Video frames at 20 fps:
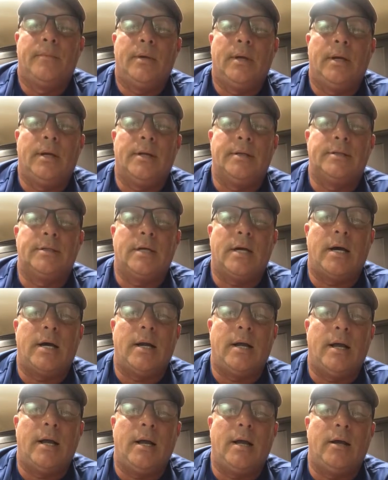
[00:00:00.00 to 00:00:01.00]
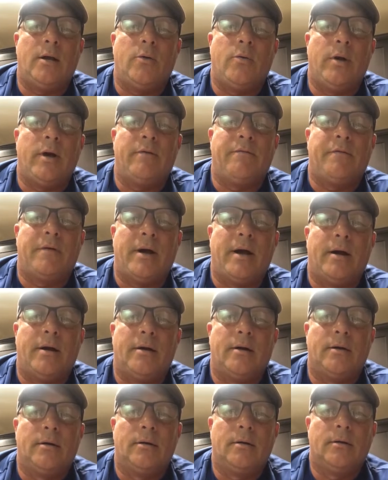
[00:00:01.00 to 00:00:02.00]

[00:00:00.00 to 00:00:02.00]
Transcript: And it's got a quick fire.